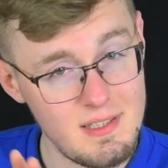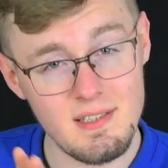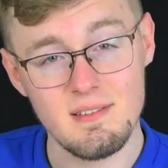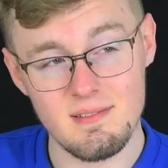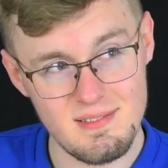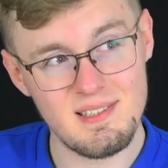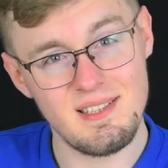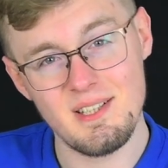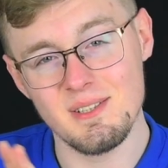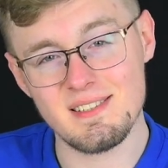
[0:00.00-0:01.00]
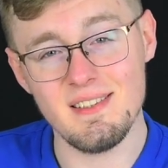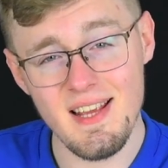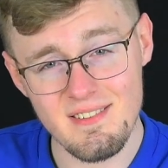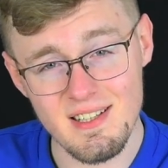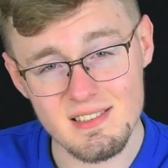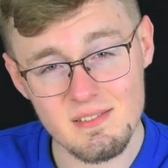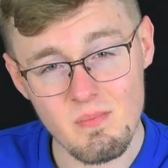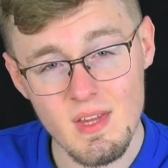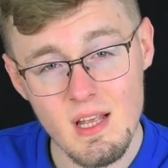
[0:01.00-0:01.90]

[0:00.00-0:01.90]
in use scenarios.